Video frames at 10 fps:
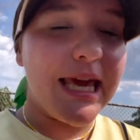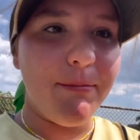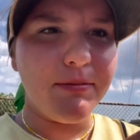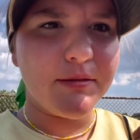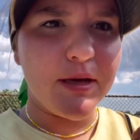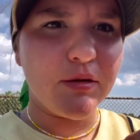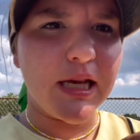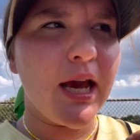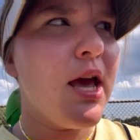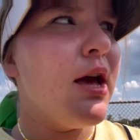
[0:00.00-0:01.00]
came up to me and was
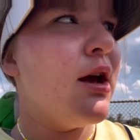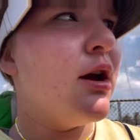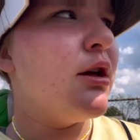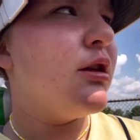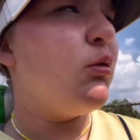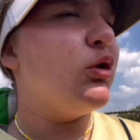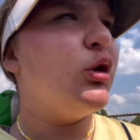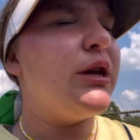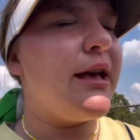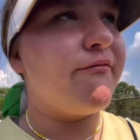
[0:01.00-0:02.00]
like, well, no,
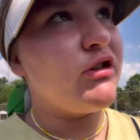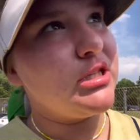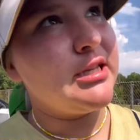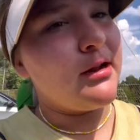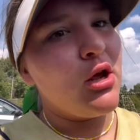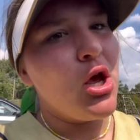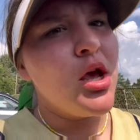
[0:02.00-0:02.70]
he, at first he said,